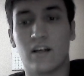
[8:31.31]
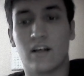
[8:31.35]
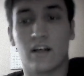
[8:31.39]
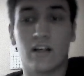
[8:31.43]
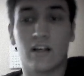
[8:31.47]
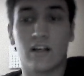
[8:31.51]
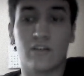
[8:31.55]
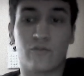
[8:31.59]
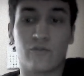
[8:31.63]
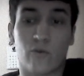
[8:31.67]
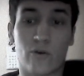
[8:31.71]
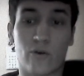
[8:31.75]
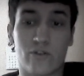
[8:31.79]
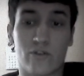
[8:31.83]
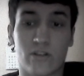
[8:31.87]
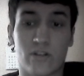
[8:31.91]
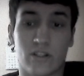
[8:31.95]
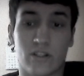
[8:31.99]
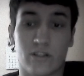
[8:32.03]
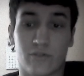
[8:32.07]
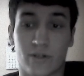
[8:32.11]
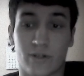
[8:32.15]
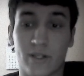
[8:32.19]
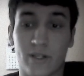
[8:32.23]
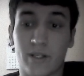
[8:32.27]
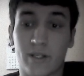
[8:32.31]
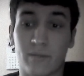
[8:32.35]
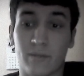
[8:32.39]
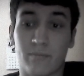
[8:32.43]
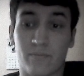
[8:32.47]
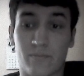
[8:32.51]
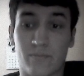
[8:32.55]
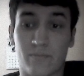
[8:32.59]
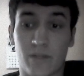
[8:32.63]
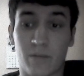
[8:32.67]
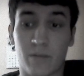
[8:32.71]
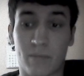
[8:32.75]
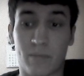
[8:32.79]
Unfortunately for
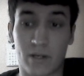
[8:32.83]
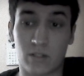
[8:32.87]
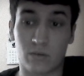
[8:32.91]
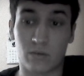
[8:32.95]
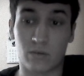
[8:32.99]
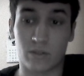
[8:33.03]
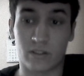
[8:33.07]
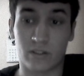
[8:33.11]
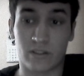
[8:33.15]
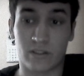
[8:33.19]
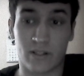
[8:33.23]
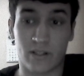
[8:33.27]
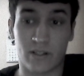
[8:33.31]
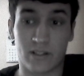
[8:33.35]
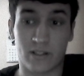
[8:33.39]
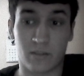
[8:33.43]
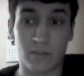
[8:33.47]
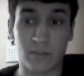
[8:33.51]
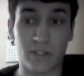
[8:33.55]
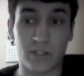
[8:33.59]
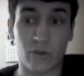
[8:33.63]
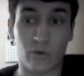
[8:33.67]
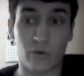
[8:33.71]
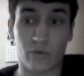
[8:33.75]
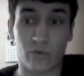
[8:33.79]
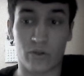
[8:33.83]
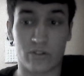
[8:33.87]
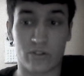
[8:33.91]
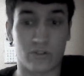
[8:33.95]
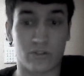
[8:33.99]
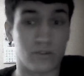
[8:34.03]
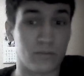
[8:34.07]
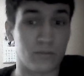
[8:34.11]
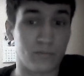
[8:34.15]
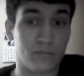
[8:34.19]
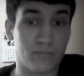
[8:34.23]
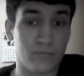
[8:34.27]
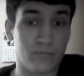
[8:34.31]
him, the bear word turned out to be
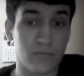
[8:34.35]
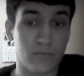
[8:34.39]
universal,